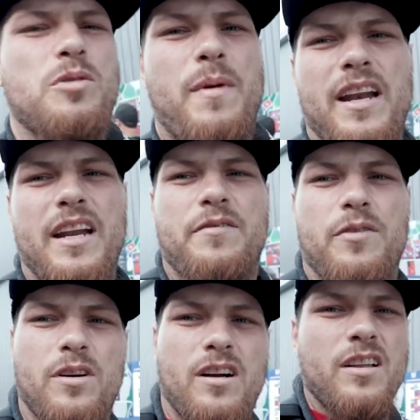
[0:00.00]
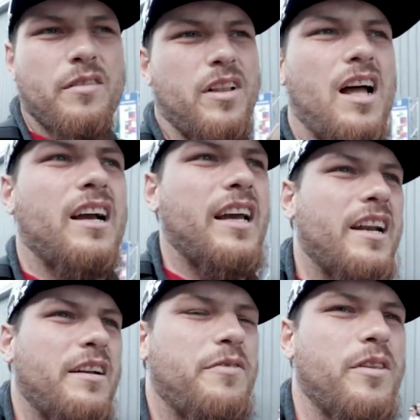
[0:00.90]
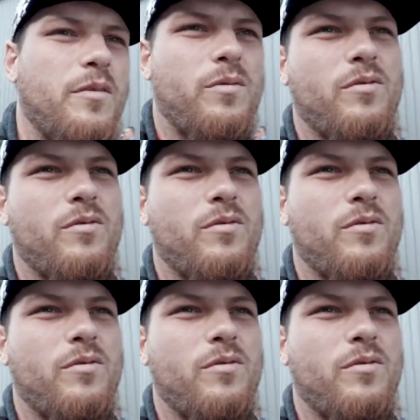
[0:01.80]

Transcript: some editing for the vlog, editing for the